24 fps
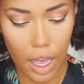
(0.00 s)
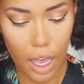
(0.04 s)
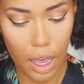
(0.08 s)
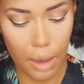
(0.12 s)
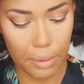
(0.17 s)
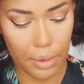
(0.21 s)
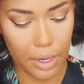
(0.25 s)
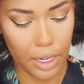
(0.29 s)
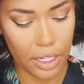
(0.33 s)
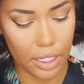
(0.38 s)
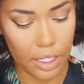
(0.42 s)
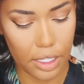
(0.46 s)
I'm
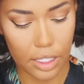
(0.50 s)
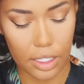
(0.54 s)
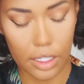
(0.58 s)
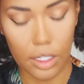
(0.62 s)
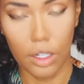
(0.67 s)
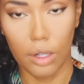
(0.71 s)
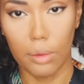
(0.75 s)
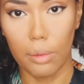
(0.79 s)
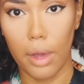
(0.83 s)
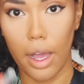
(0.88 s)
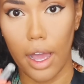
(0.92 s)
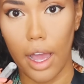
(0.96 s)
gonna
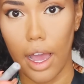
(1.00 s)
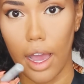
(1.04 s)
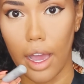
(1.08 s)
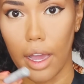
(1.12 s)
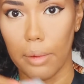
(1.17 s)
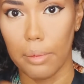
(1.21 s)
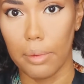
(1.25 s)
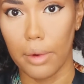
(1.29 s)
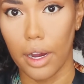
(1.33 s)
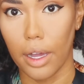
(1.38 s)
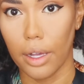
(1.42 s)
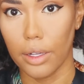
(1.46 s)
seal my
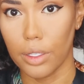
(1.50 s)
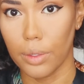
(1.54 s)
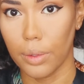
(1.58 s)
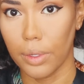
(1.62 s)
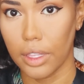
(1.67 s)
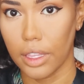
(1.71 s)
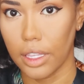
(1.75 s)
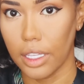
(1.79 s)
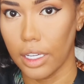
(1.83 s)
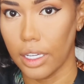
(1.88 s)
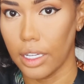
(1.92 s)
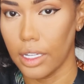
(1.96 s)
eyebrows
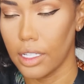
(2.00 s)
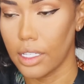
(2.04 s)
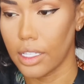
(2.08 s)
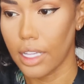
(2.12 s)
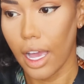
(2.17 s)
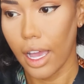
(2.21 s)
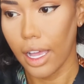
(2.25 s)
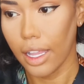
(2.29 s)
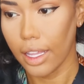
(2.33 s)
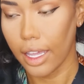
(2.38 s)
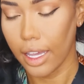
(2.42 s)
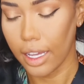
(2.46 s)
with this.
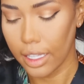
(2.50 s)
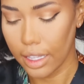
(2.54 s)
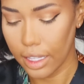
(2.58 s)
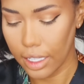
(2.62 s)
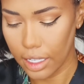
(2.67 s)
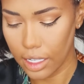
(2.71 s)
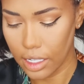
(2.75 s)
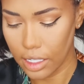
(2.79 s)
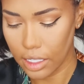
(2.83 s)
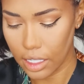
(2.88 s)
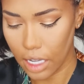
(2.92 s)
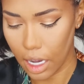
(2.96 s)
I like
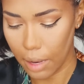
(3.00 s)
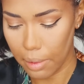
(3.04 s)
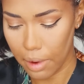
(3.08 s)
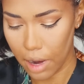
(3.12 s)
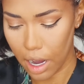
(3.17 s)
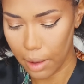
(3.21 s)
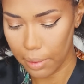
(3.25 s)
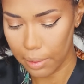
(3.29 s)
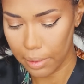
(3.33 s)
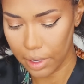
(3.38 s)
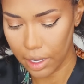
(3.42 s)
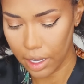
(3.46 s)
this. I'll
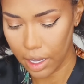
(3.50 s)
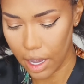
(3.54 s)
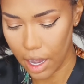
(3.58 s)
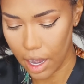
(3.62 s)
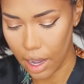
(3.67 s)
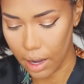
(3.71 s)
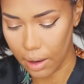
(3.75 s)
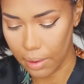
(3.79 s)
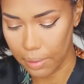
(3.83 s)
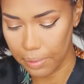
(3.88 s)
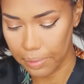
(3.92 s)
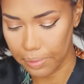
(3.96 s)
probably
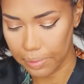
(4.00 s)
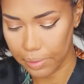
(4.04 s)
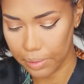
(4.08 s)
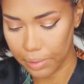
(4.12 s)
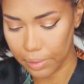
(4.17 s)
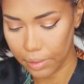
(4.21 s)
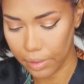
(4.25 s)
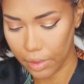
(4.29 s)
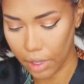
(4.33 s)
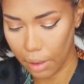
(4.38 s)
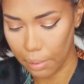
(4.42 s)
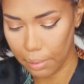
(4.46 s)

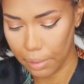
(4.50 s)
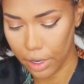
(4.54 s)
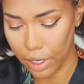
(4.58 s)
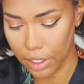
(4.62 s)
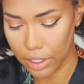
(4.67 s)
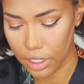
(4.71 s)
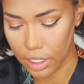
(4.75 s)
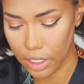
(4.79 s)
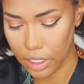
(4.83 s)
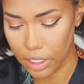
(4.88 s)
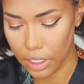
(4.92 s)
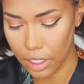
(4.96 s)

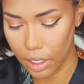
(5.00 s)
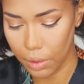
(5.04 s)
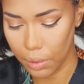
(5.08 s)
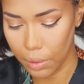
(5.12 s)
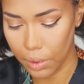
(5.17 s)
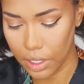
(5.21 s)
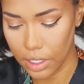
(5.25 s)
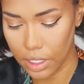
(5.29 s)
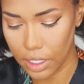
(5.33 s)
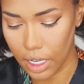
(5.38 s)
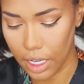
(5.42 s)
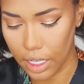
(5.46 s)
purchase it
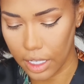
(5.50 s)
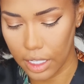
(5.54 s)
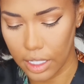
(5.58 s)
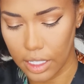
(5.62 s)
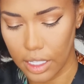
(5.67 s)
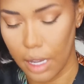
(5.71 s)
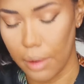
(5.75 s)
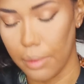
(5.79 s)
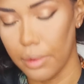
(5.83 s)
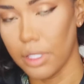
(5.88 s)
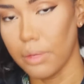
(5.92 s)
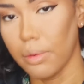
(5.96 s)
once I get
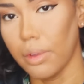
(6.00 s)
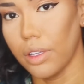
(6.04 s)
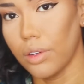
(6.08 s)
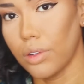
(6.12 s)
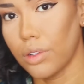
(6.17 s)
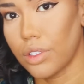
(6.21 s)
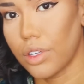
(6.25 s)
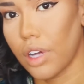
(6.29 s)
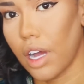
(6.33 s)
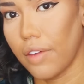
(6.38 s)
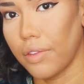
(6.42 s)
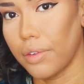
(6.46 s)
done. This is my little
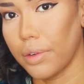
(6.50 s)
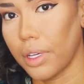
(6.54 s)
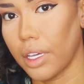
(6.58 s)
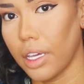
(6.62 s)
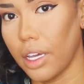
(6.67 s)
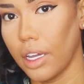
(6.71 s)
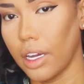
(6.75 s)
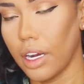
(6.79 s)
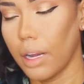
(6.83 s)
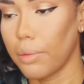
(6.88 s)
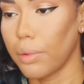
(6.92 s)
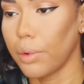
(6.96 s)
travel
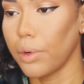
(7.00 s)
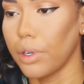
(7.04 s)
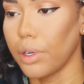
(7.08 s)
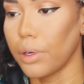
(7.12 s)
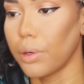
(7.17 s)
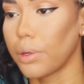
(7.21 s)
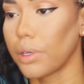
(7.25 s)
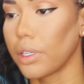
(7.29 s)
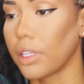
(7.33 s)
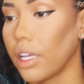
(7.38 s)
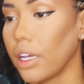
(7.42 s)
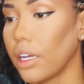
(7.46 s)
kit. I'm going to
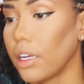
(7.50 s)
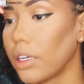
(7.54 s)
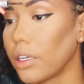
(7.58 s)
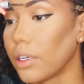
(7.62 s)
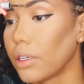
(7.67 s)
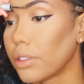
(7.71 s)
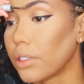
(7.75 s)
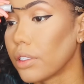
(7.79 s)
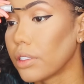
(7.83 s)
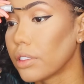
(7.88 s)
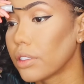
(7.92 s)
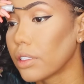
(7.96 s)

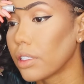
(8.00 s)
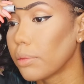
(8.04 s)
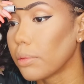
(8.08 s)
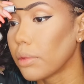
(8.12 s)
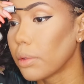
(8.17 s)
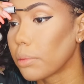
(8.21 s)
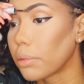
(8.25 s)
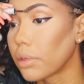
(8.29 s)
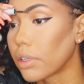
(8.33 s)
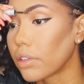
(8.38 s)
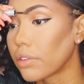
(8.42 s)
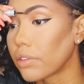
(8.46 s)
Orlando. This is gonna be
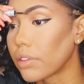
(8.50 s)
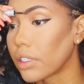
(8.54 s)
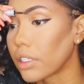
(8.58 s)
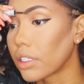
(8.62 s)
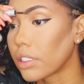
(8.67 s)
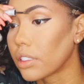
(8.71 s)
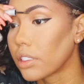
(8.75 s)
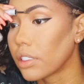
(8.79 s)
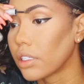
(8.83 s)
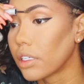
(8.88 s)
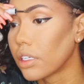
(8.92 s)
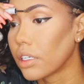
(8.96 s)

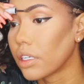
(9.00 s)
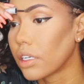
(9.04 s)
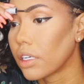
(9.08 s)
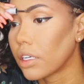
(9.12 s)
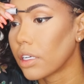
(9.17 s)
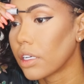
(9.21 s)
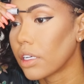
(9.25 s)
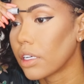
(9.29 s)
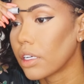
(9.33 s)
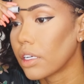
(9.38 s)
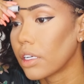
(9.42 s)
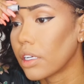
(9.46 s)
perfect.
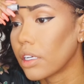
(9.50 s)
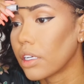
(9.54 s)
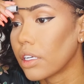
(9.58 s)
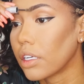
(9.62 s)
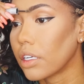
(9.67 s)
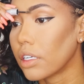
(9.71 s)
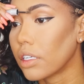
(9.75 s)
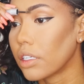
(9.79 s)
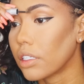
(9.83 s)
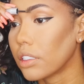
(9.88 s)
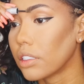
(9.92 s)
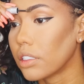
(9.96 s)

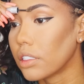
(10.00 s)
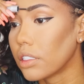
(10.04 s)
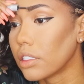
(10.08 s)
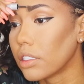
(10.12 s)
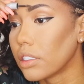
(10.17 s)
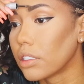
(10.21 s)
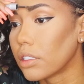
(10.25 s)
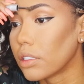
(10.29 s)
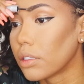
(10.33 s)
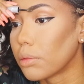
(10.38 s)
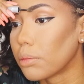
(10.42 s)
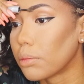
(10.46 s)

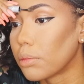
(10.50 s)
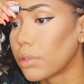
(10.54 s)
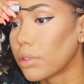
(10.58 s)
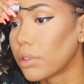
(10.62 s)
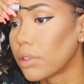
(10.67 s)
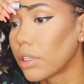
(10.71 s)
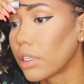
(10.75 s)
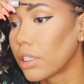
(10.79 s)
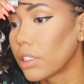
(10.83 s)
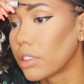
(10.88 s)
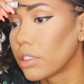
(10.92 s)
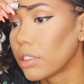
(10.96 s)
Just
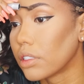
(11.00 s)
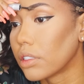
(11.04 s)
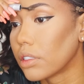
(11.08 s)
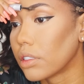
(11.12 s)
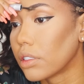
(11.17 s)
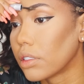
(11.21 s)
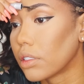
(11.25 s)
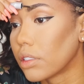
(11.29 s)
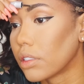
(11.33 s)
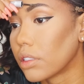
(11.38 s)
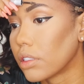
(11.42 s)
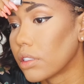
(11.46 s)
brush.